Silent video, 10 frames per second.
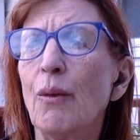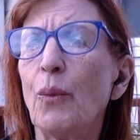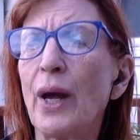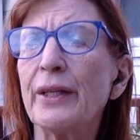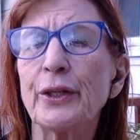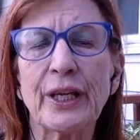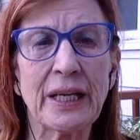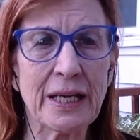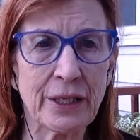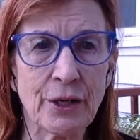while you're
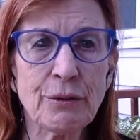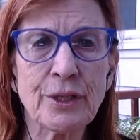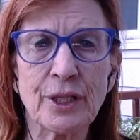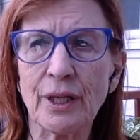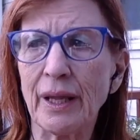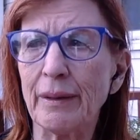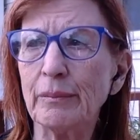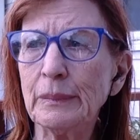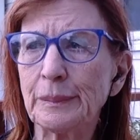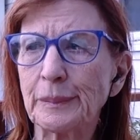getting used to them.